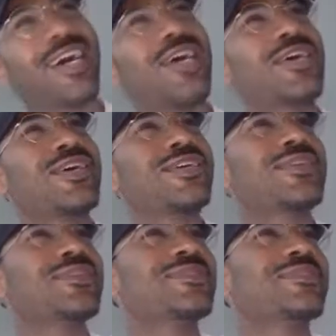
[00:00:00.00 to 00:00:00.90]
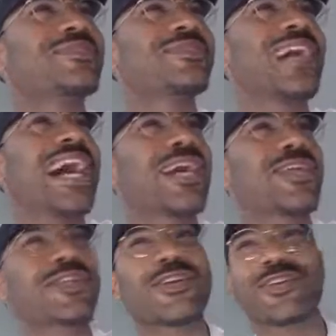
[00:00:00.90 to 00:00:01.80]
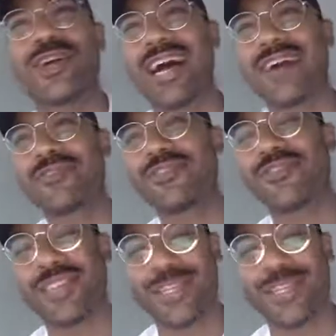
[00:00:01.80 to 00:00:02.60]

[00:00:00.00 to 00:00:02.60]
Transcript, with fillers: Um, actually, you know, I have the